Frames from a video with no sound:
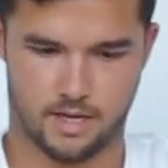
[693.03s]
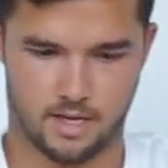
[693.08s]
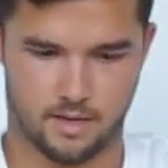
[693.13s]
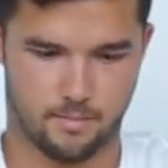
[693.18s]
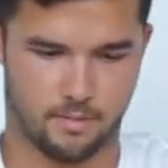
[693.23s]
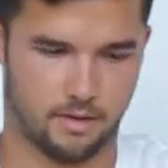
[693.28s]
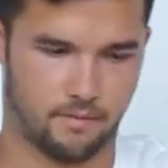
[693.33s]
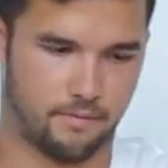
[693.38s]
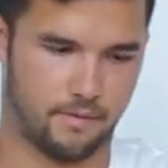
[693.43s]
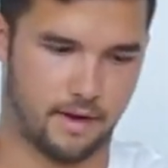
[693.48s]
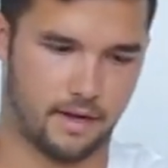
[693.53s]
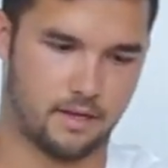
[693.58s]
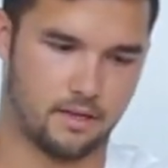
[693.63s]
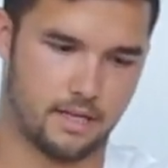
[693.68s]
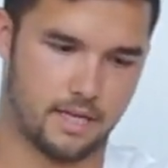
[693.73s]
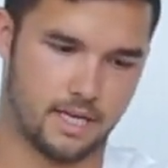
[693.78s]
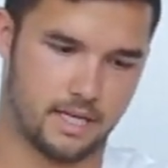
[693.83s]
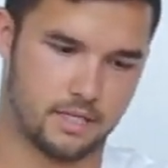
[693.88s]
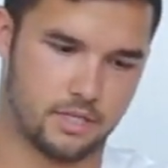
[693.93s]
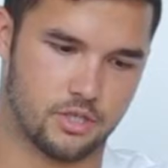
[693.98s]
And on my
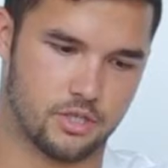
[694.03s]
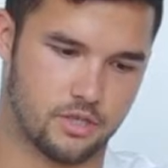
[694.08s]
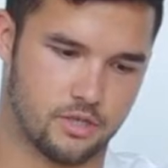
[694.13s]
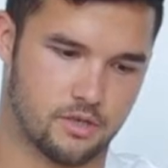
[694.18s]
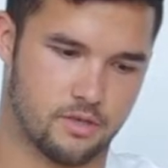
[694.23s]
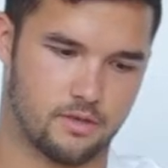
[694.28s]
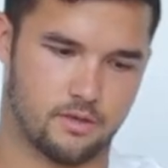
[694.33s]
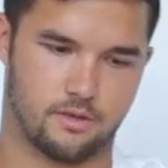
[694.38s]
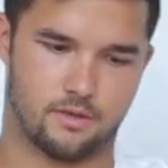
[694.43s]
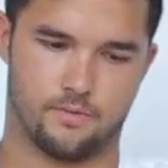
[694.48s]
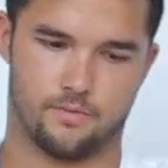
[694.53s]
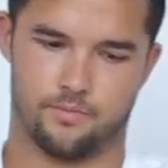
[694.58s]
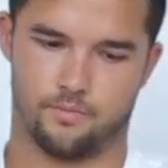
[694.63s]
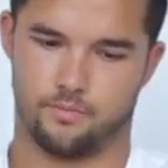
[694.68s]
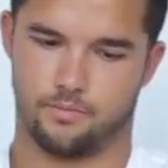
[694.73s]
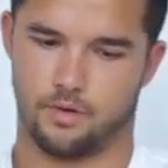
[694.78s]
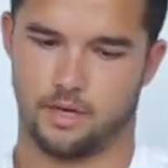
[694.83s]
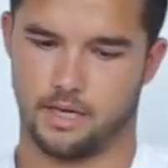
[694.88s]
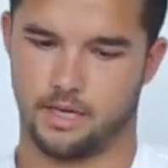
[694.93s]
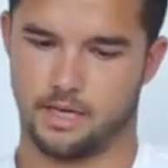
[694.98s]
final edge,
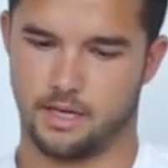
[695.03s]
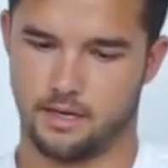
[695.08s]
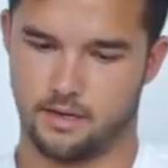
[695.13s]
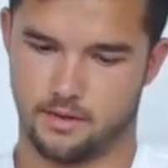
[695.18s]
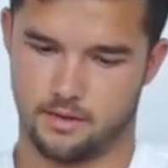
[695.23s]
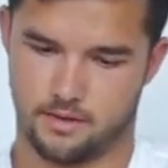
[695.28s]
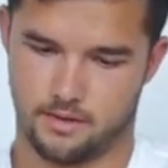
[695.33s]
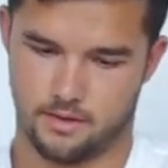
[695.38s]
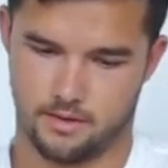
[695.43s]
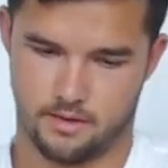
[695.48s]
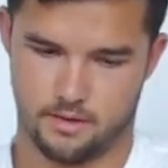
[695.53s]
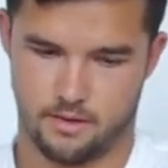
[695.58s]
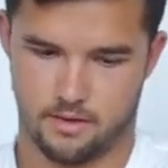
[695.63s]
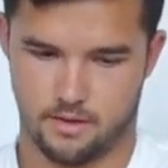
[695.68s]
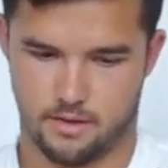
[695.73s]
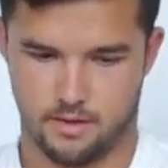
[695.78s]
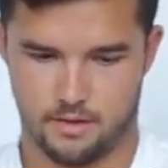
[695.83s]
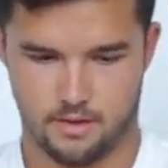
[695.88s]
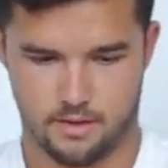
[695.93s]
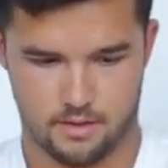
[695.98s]
break it,
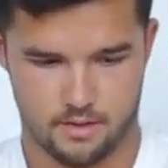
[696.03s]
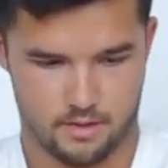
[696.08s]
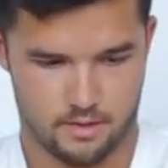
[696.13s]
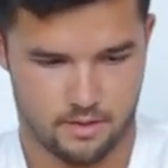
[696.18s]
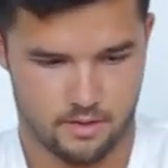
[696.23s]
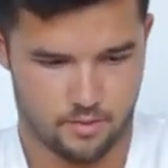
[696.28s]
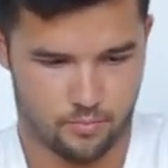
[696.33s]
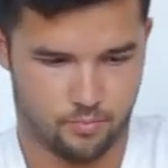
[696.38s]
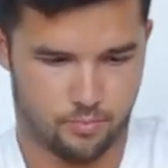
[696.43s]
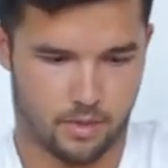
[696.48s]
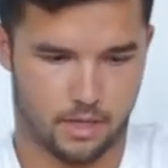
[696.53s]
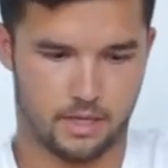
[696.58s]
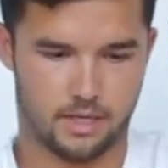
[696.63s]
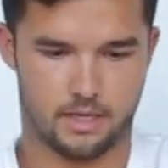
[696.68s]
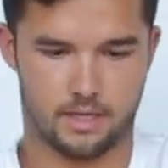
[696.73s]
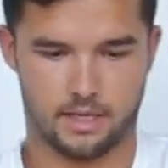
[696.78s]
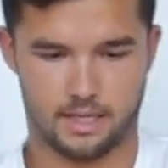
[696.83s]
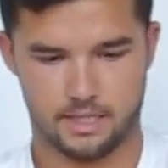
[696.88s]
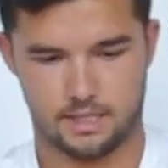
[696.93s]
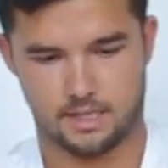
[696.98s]
bend
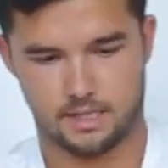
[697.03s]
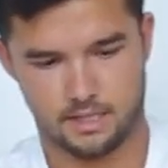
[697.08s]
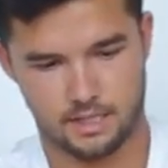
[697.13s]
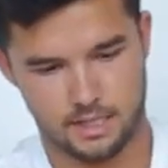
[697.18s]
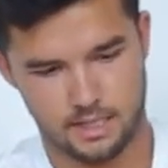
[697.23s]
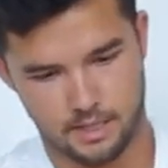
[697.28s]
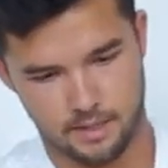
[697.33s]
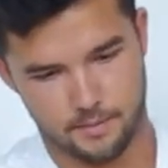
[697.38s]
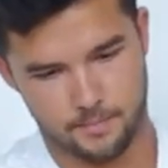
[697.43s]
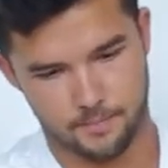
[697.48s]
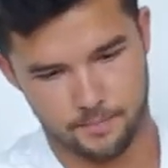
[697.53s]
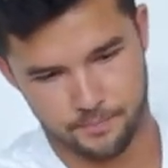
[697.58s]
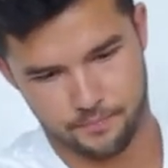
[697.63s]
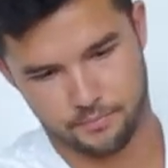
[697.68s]
it nicely,